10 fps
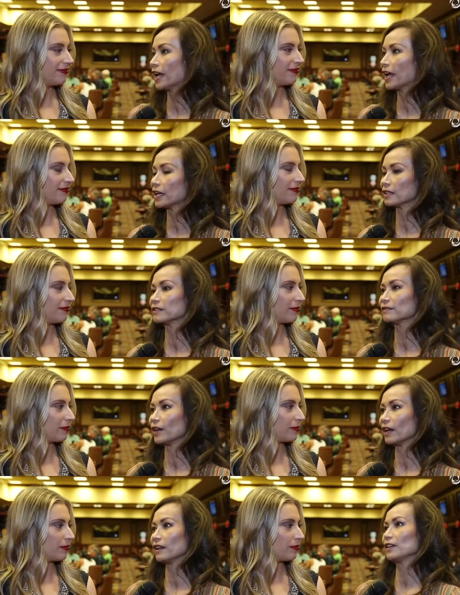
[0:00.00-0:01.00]
Speaker 1: And,
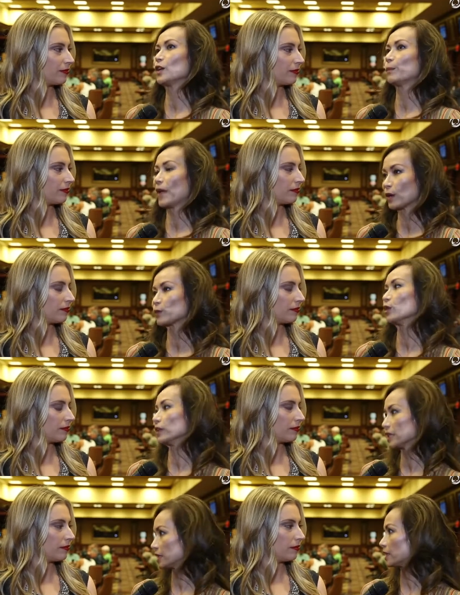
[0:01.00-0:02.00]
you know,
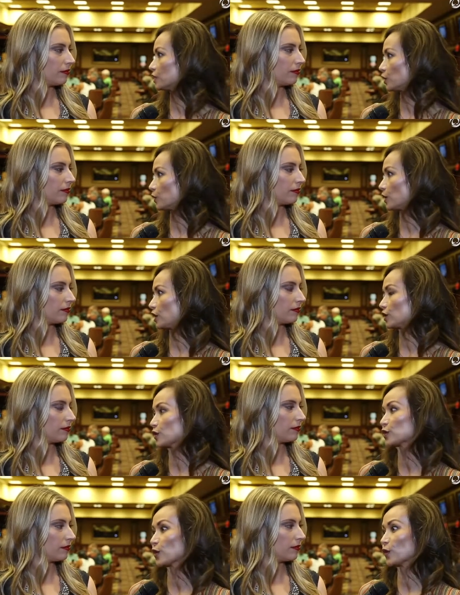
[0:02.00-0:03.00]
bankroll is a
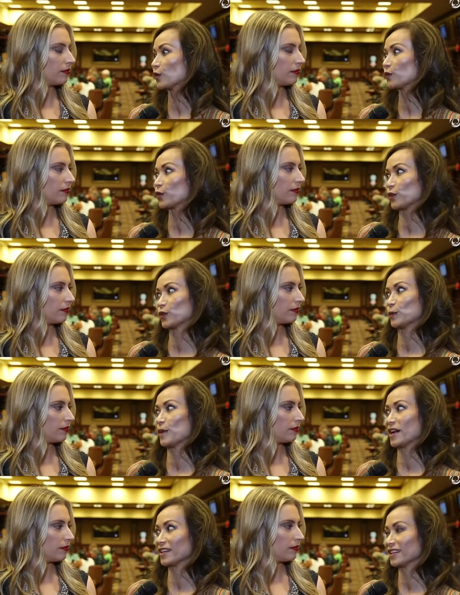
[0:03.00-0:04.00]
consideration. So for you to
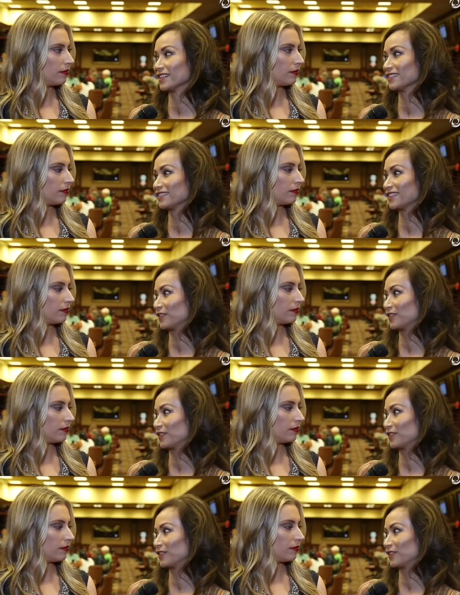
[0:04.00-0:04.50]
buy in